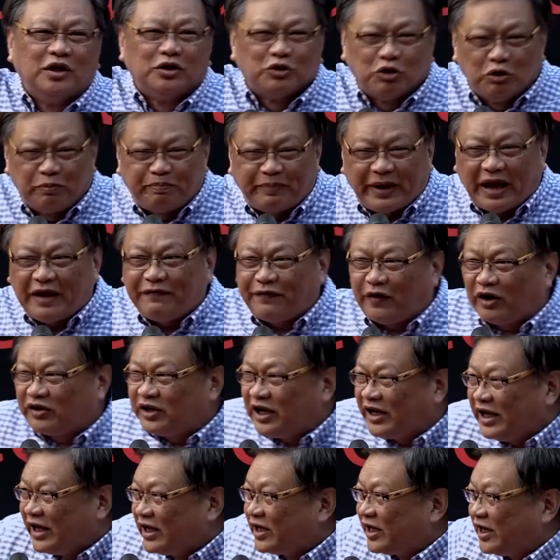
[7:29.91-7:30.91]
to pay for
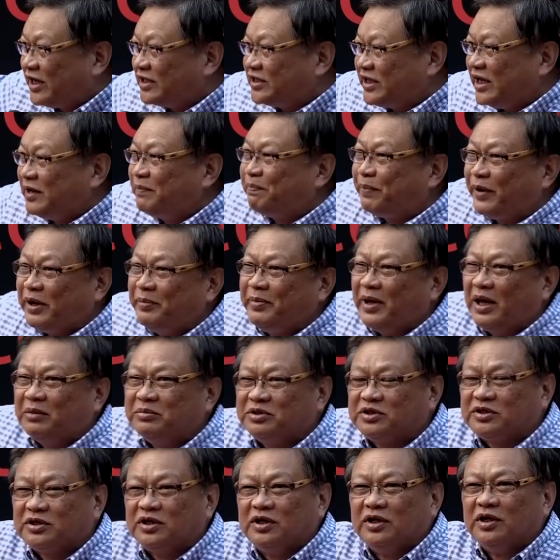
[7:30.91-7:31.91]
the increasing
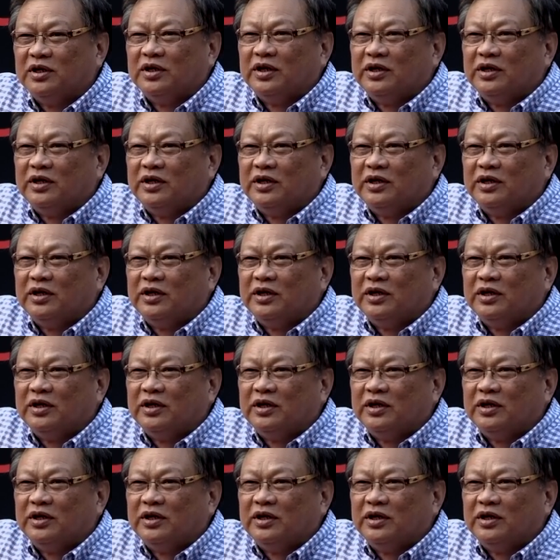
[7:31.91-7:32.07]
premiums.